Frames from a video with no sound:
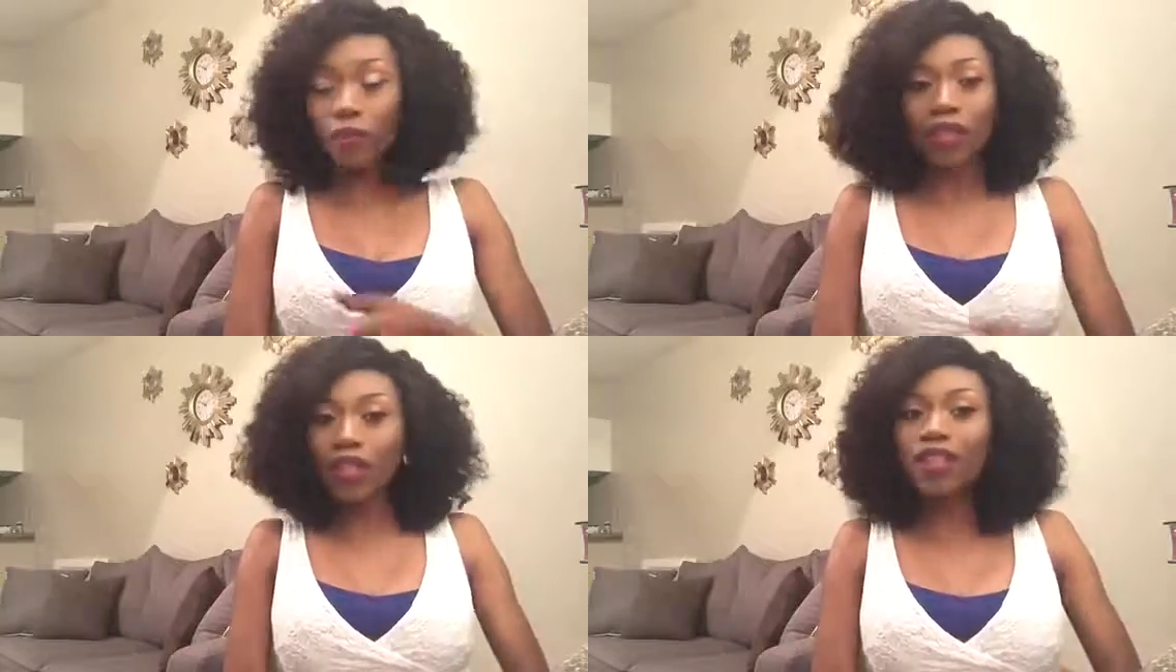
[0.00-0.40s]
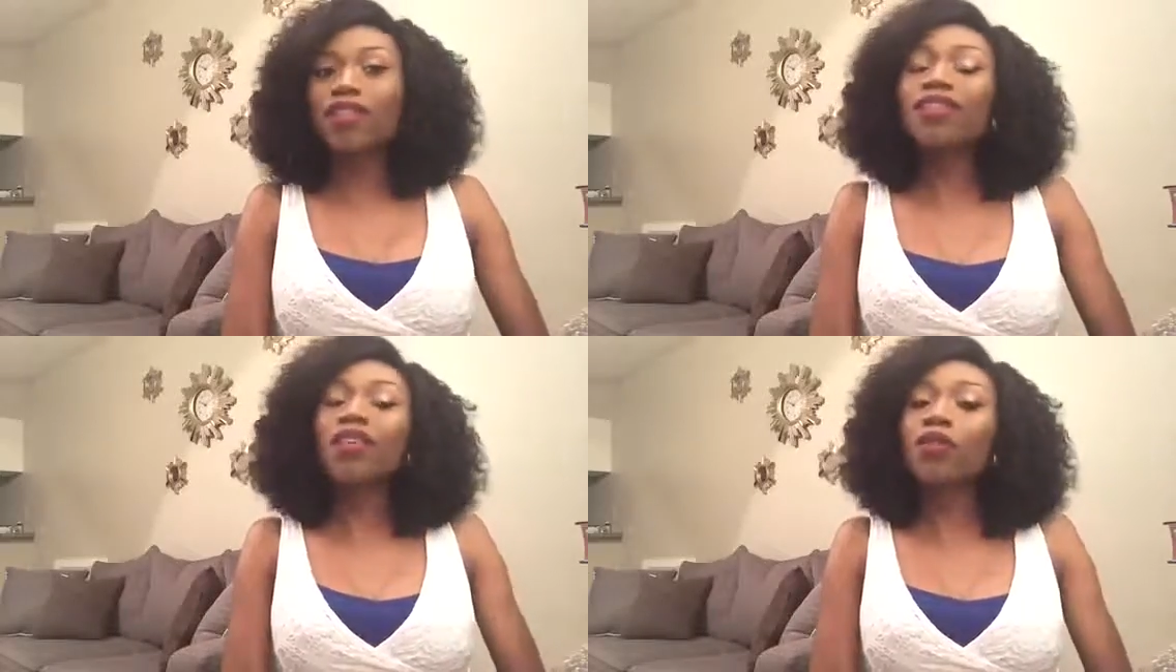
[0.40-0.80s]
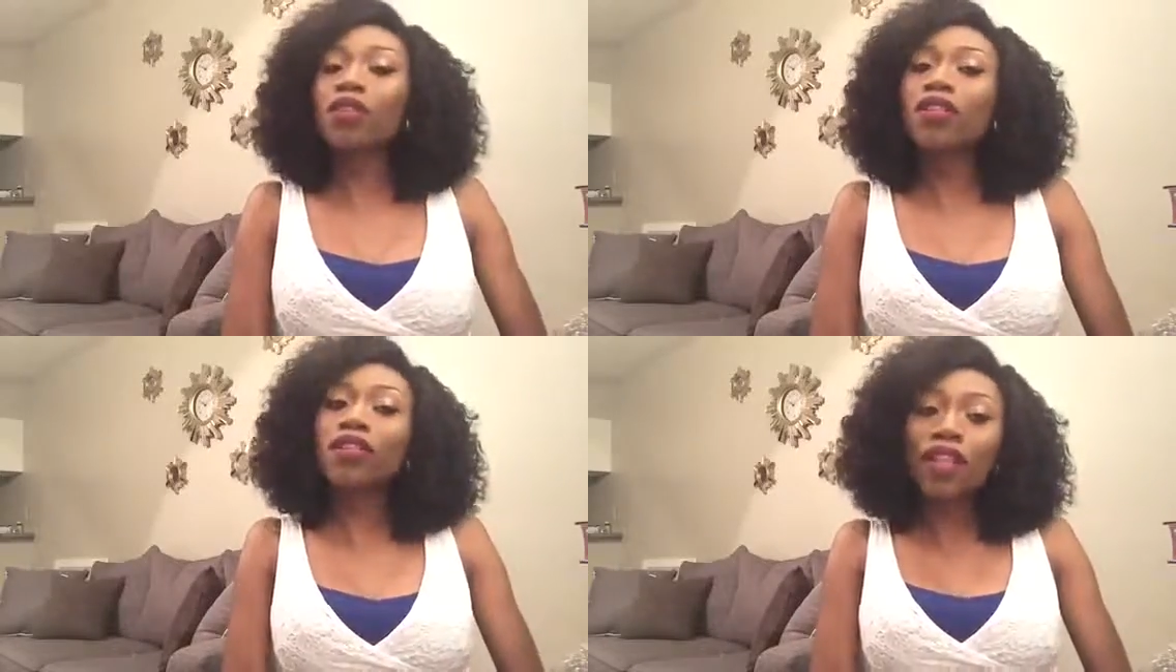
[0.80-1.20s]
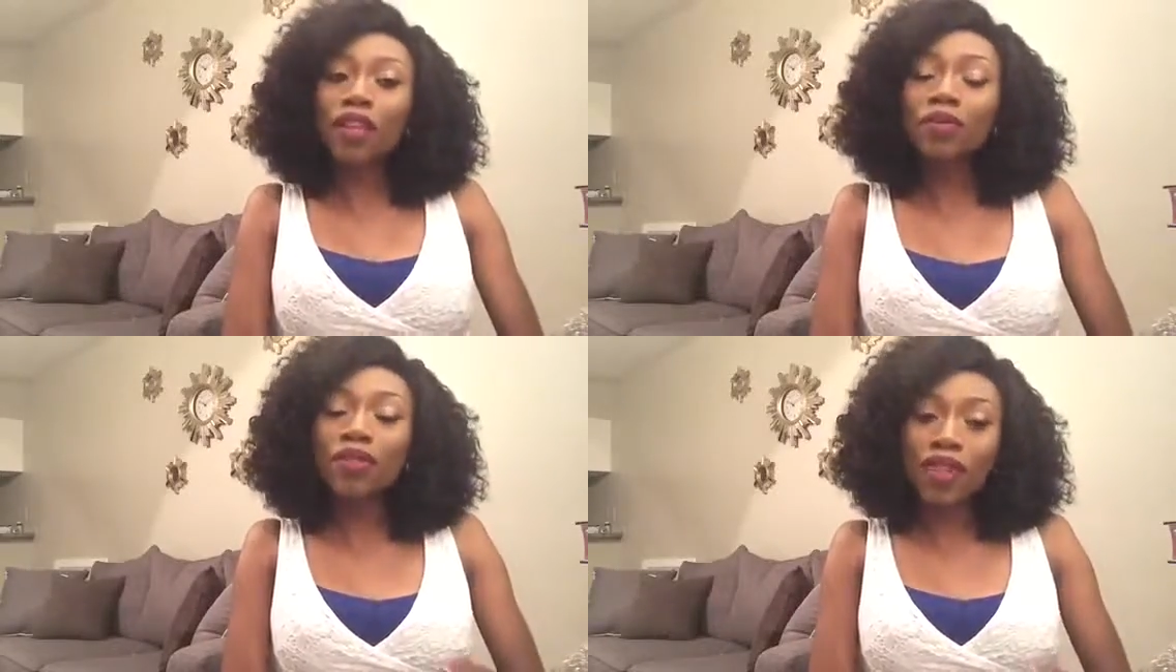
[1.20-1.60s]
but it's still the
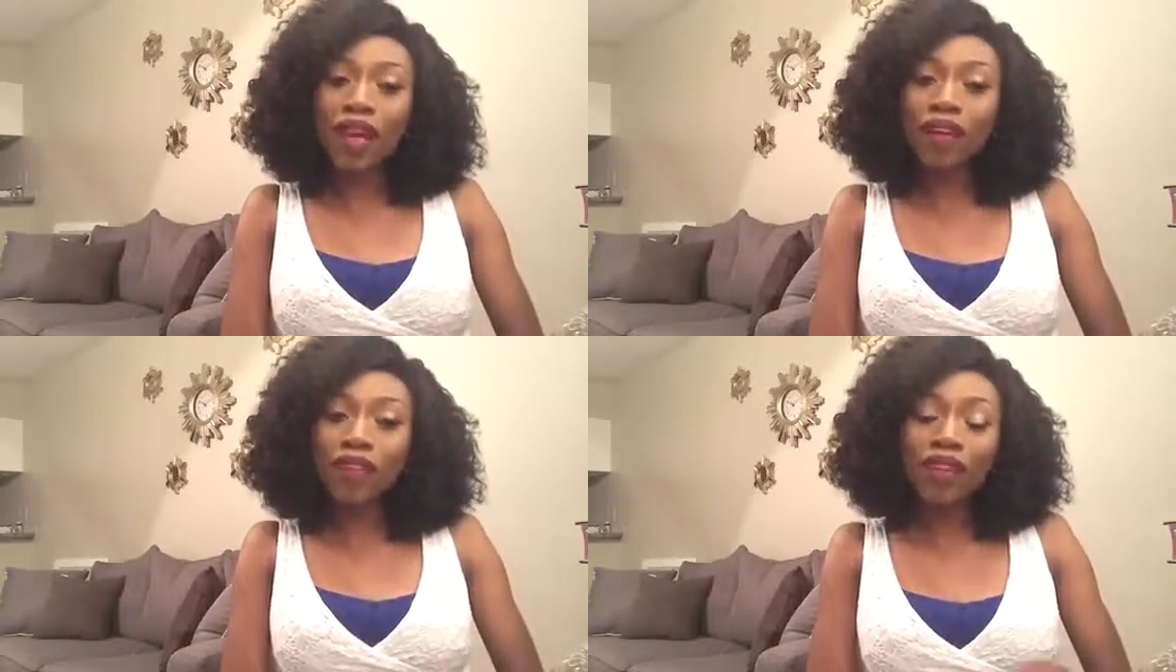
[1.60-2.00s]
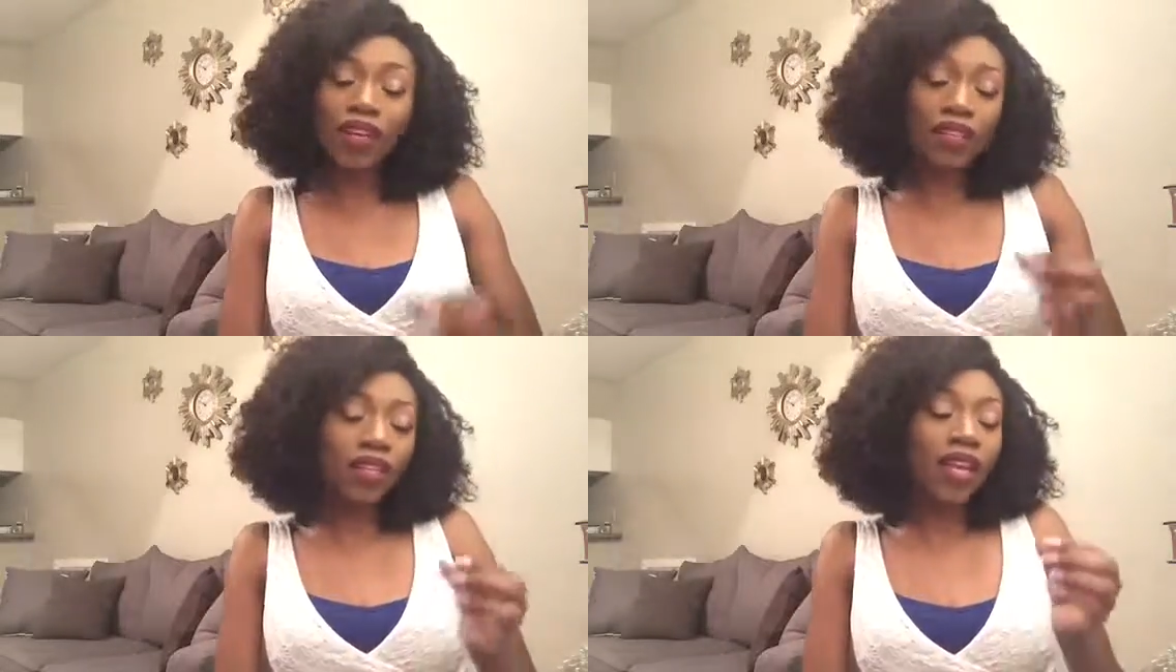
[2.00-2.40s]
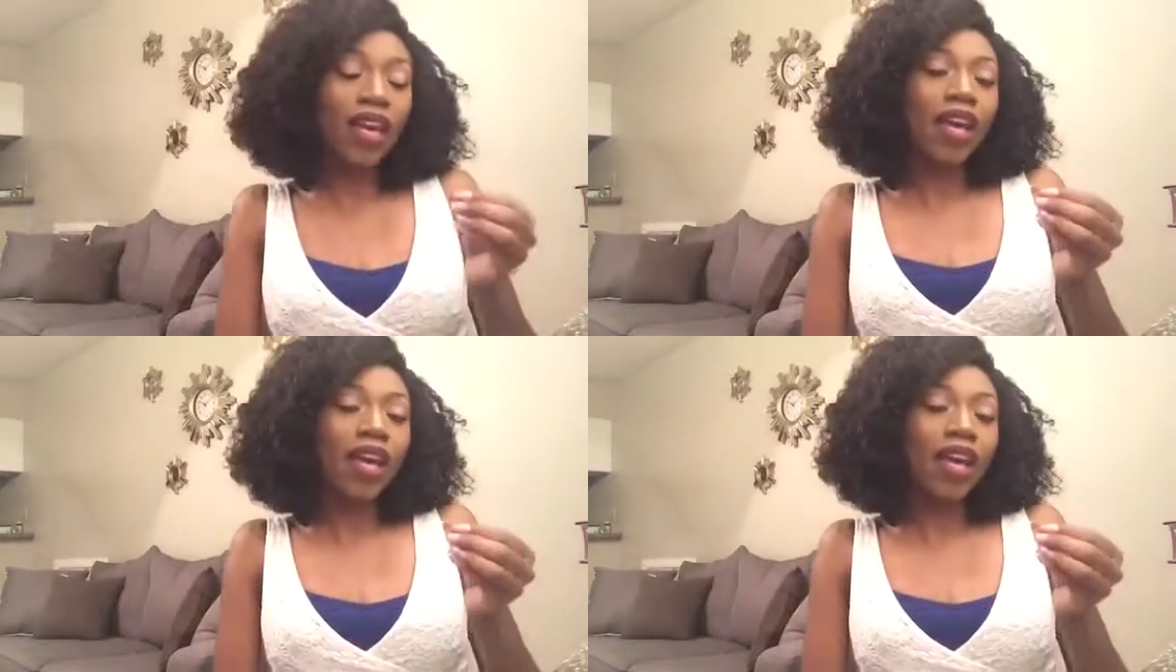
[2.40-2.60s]
same side effects.